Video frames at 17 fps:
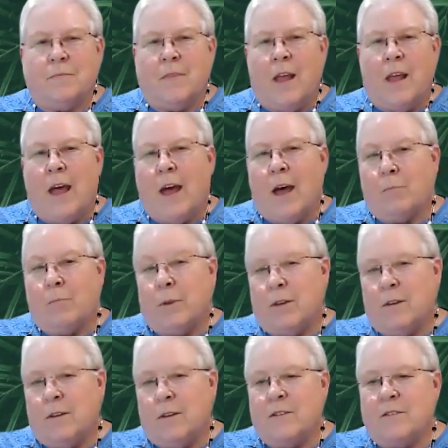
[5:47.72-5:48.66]

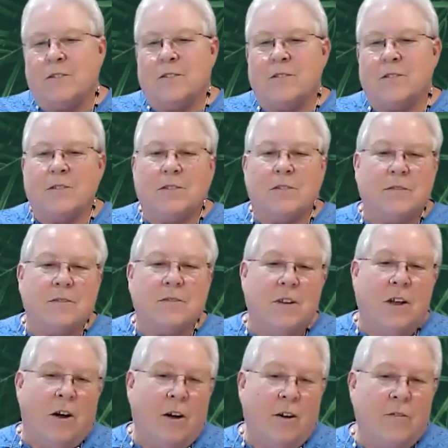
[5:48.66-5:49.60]
Happiness,
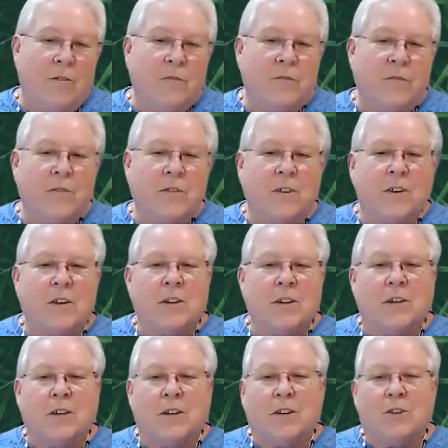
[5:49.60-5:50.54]
love,
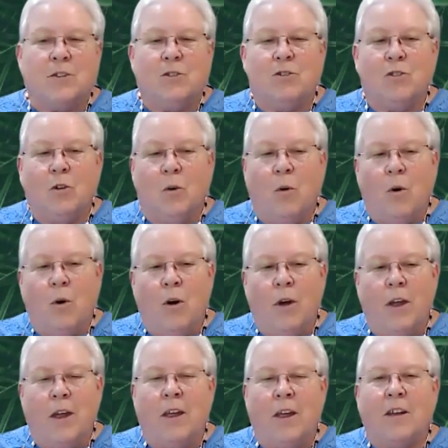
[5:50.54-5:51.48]

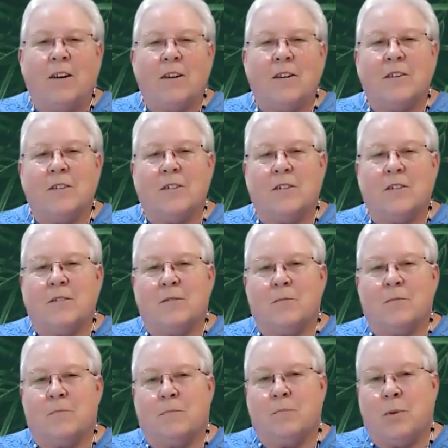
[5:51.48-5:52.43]
joy,
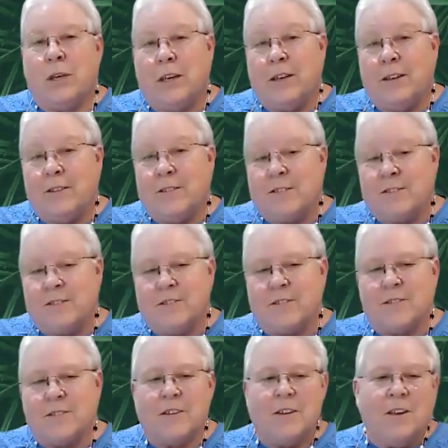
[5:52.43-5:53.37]

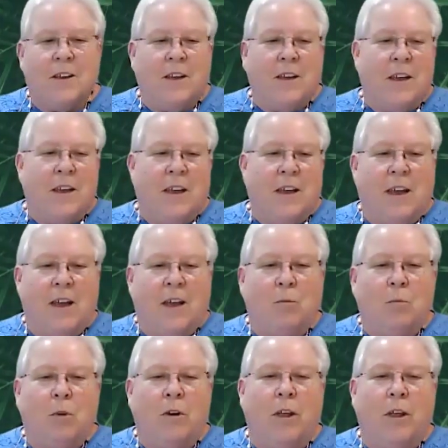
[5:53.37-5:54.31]
peace,
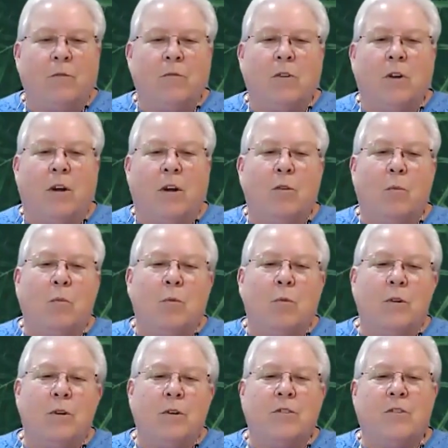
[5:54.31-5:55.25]
and whatever other
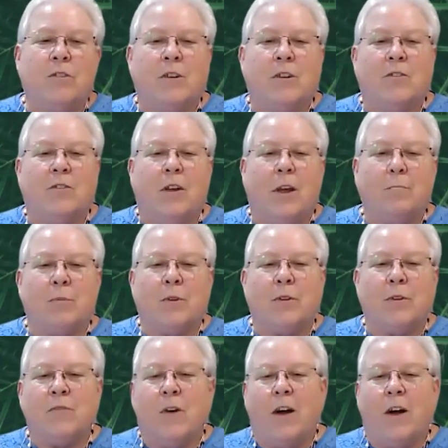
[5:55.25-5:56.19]
words
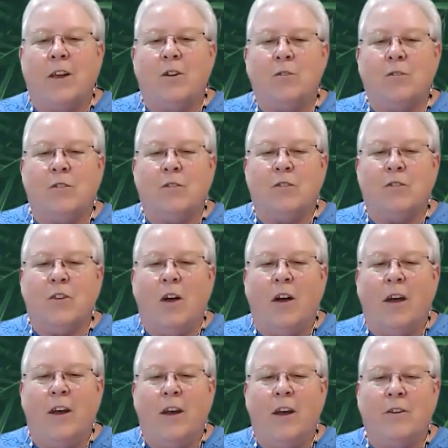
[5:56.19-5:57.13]
exemplify your
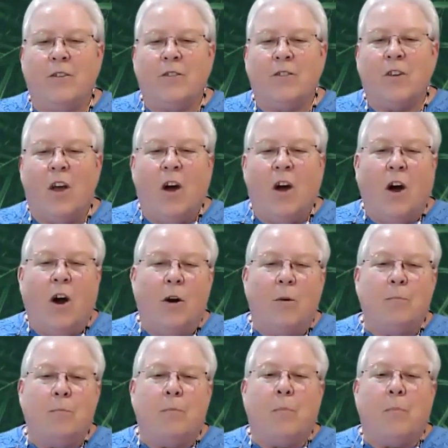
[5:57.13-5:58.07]
desires
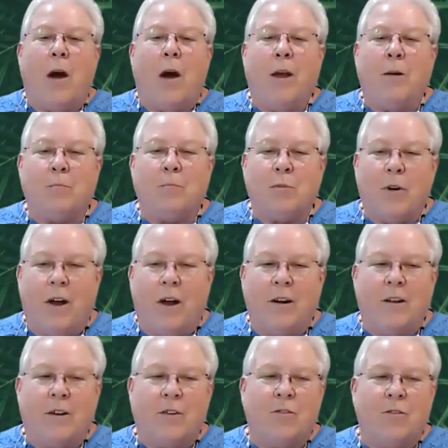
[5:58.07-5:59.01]
are
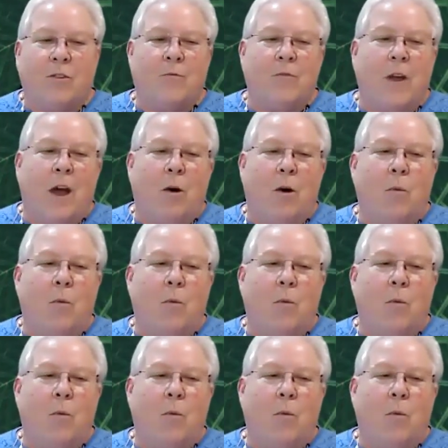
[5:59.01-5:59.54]
byproducts of how